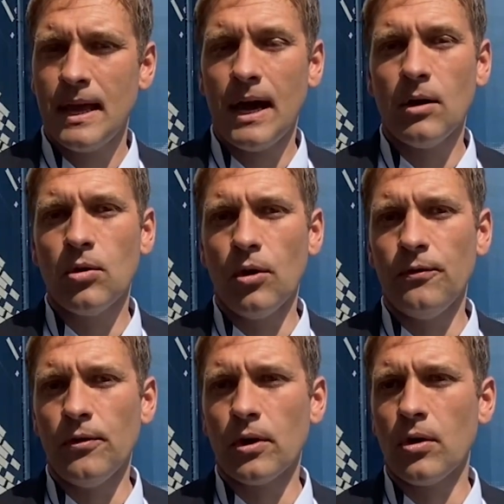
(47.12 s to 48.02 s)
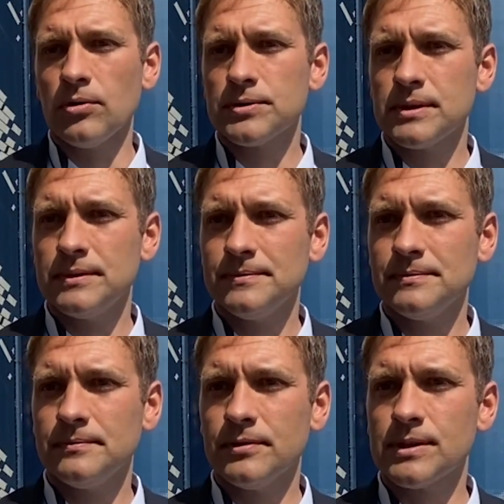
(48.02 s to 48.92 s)
I'll go 4 goals
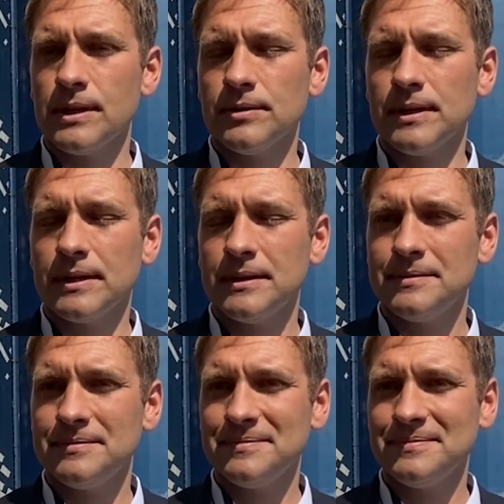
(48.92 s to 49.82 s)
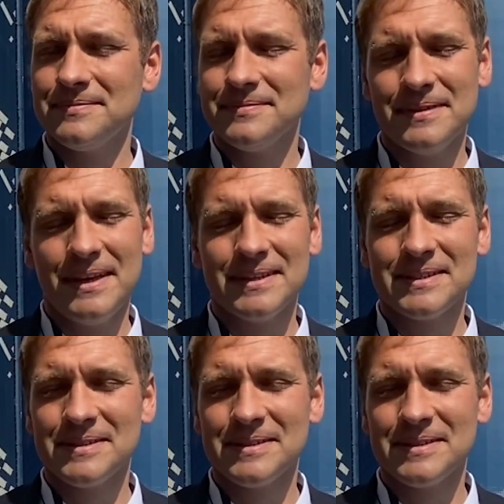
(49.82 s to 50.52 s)
for Celtic. Yes.